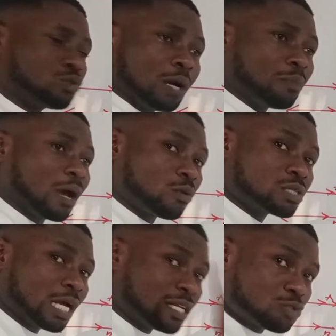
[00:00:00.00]
to apply
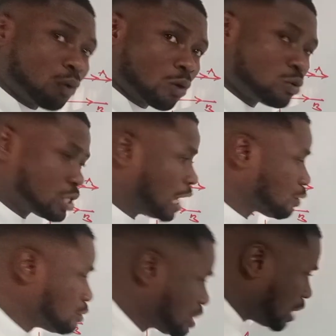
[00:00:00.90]
cosine, this is what cosine
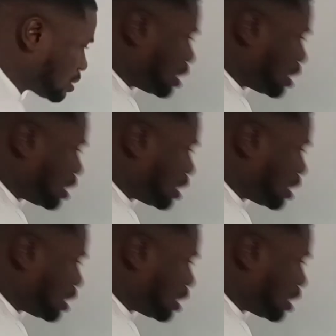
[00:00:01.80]
rule says.